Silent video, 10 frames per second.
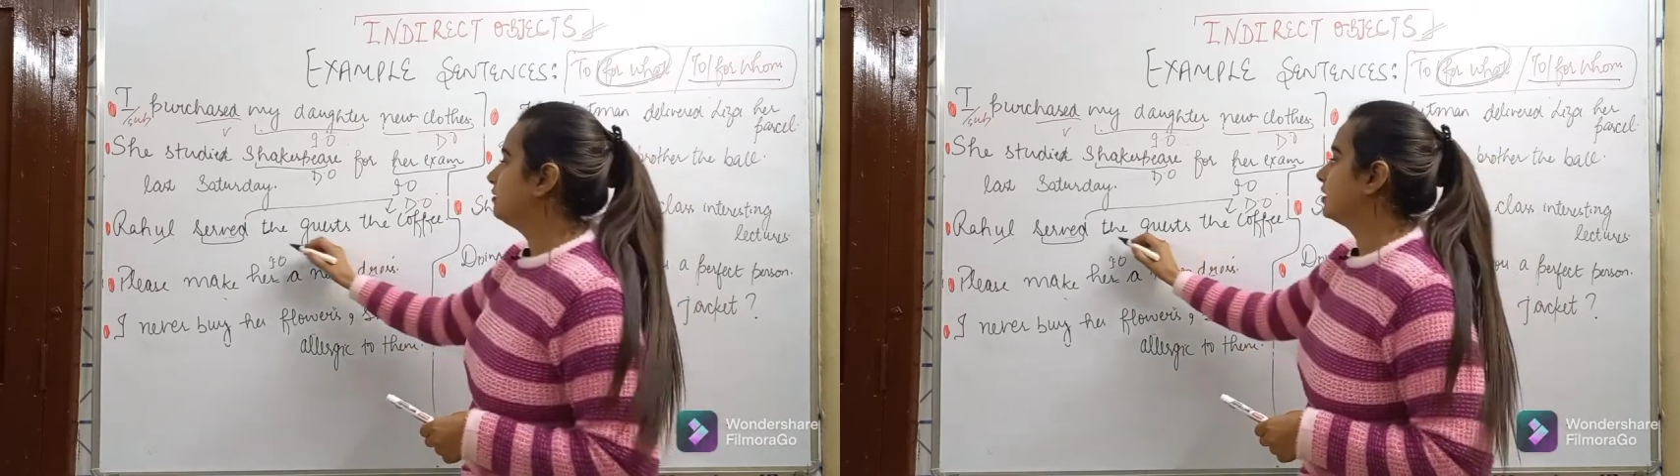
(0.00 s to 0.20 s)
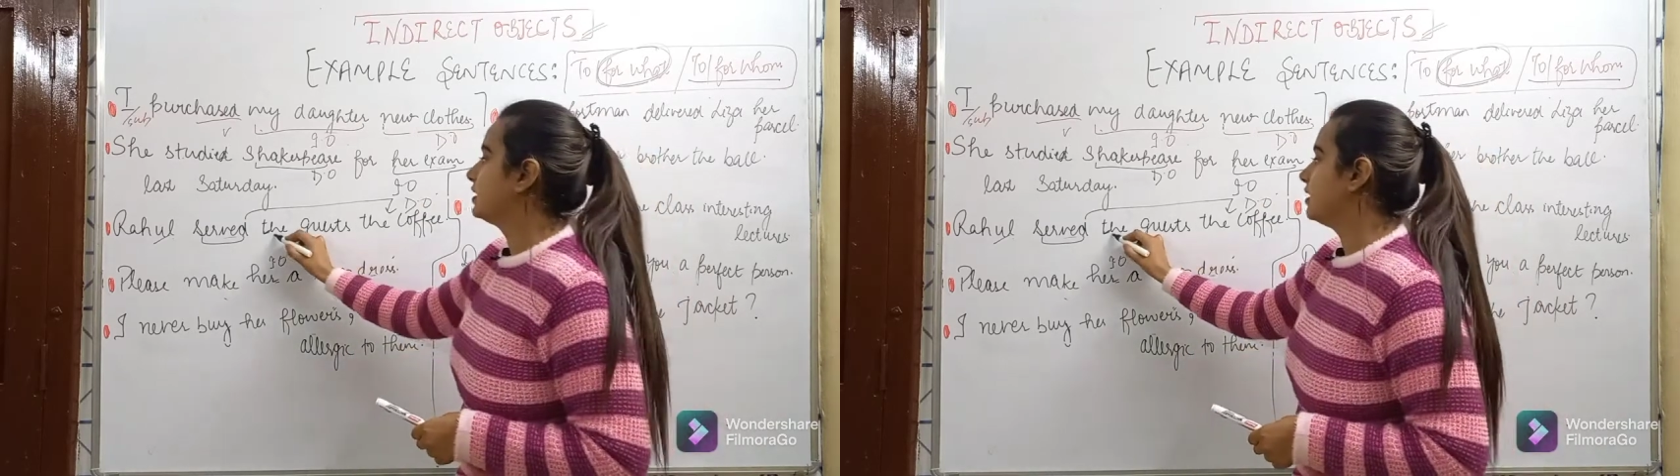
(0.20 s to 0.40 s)

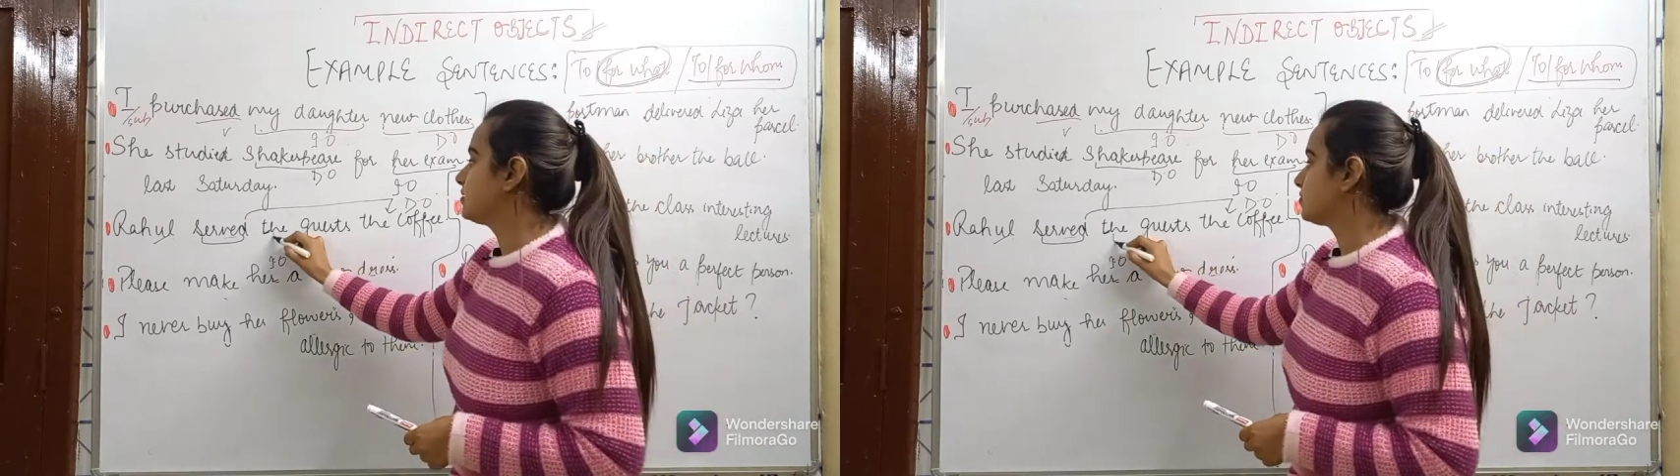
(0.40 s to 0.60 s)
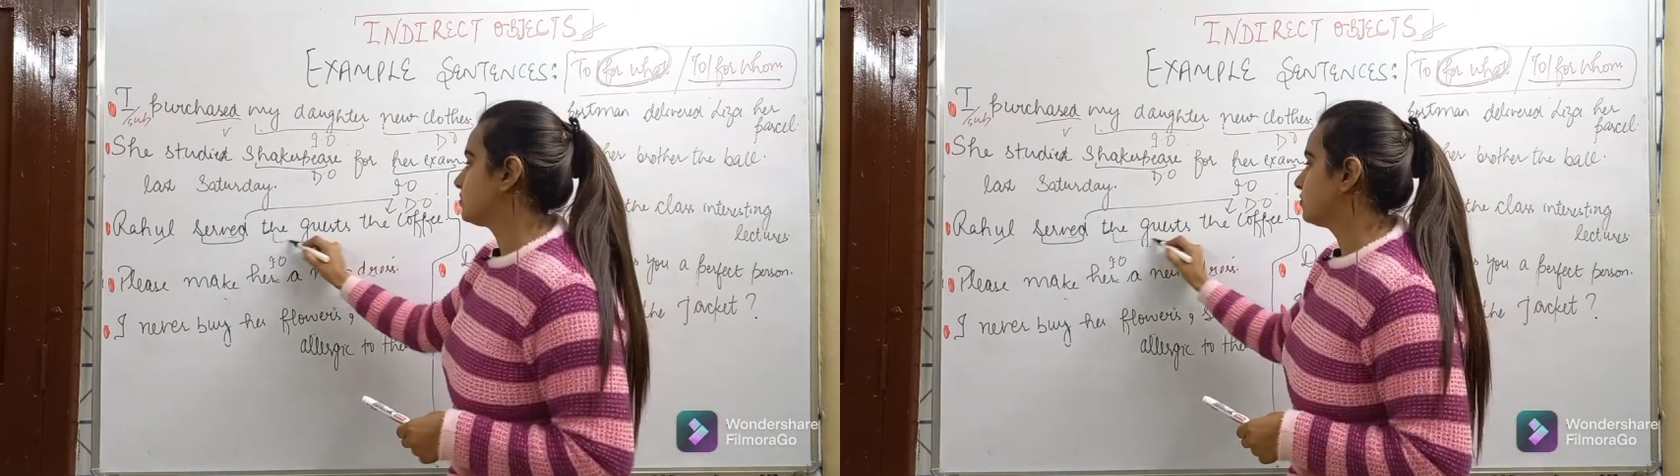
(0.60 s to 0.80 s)
The
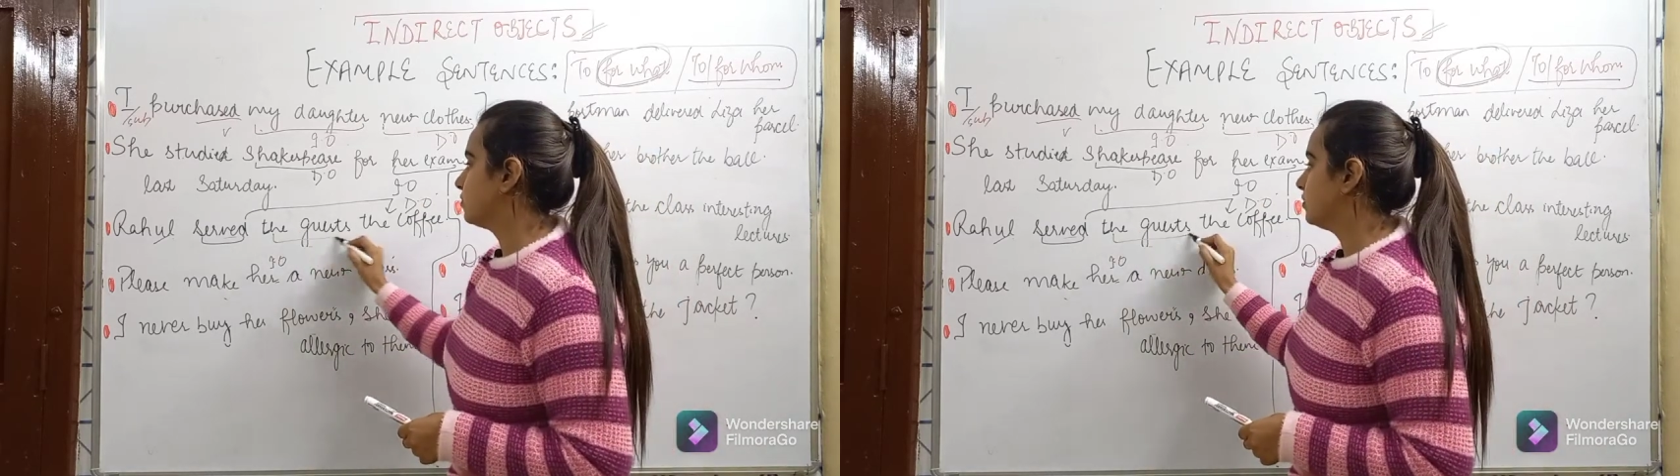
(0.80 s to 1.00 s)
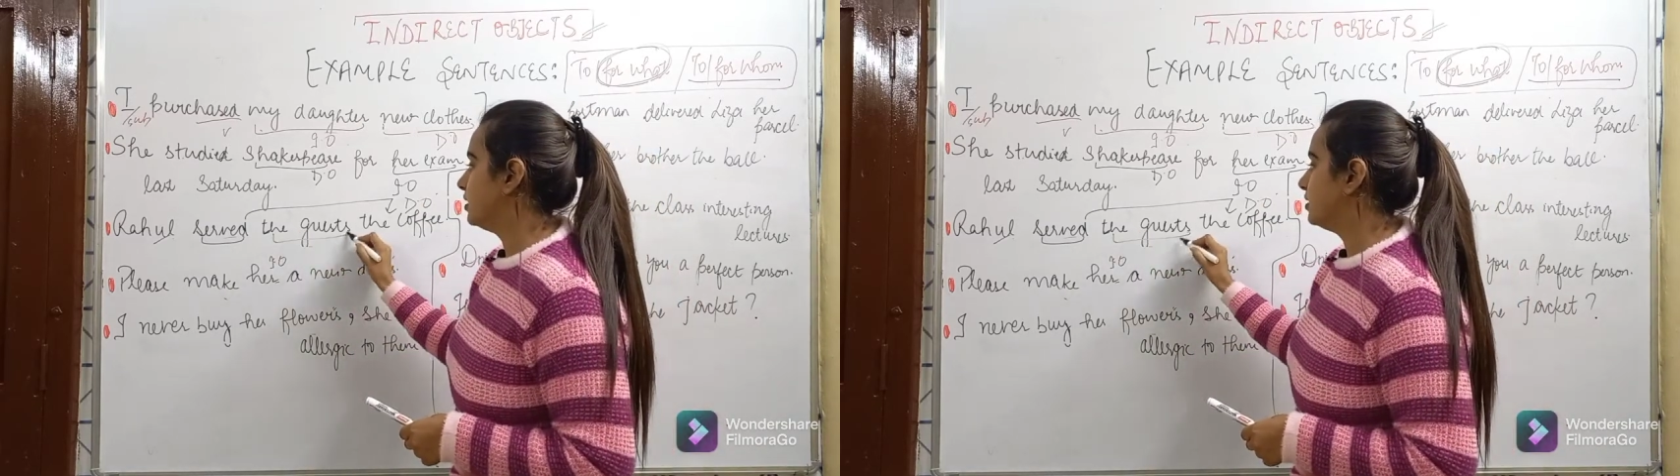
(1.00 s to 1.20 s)
guest.
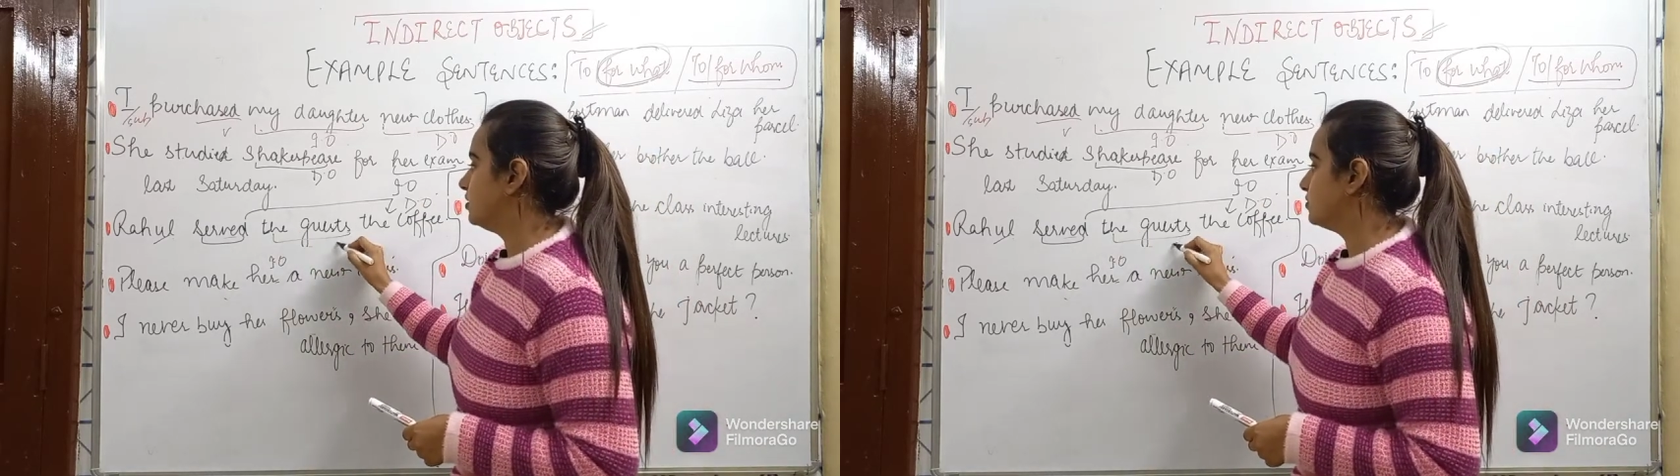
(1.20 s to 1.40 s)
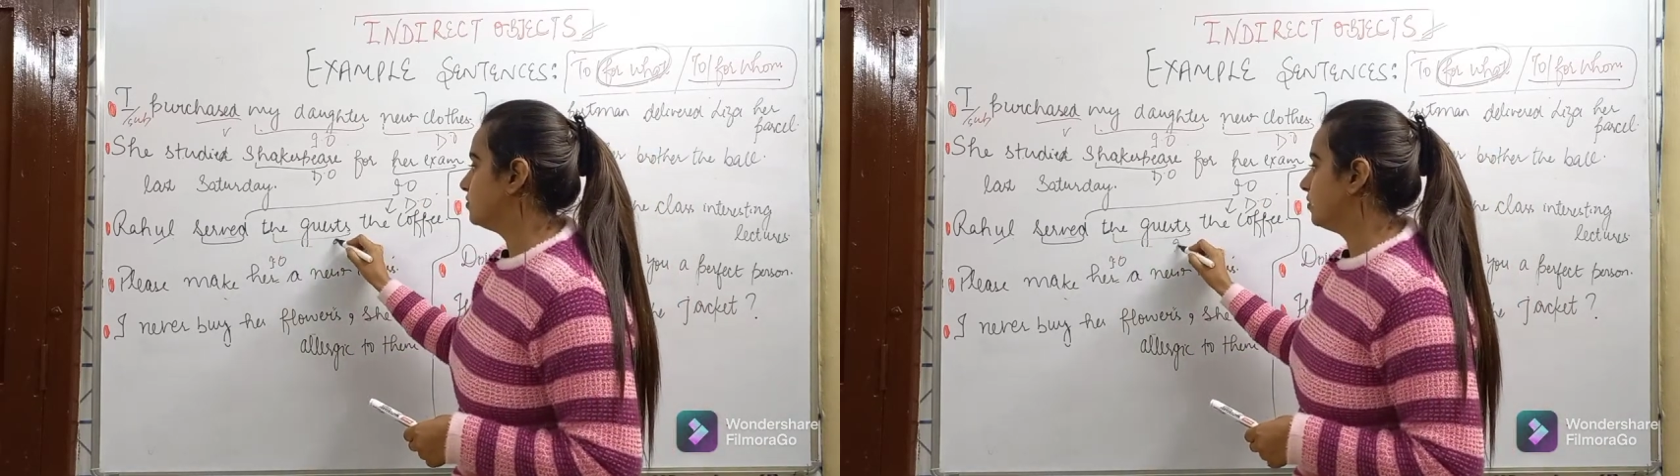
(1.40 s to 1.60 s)
So it
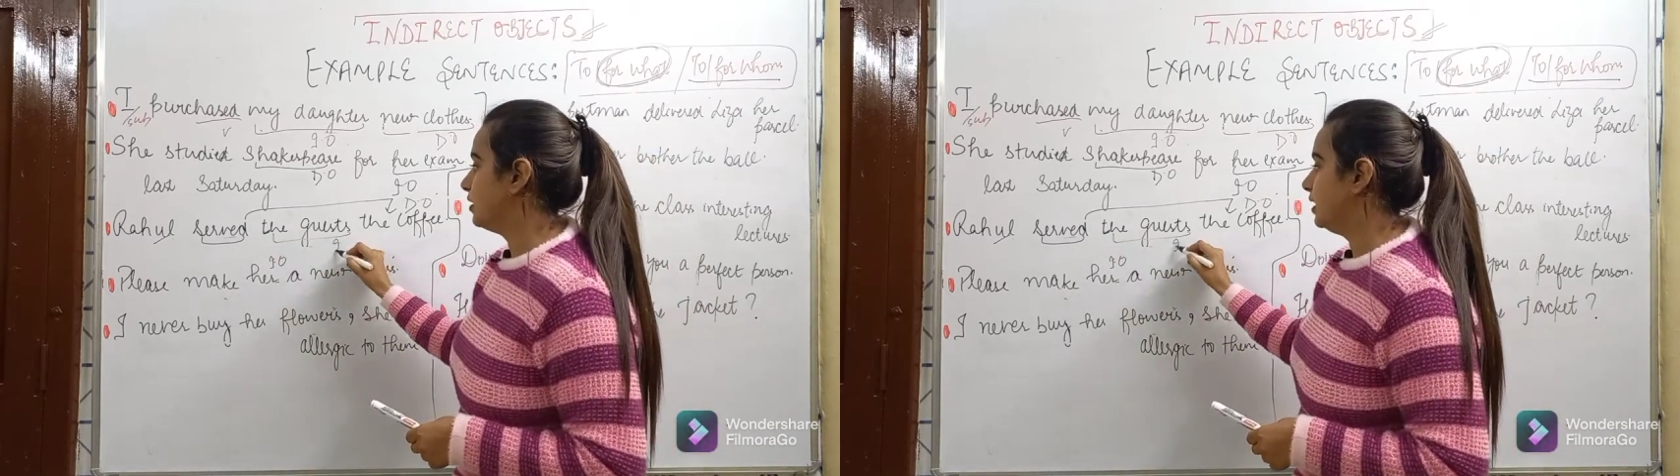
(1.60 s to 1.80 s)
is your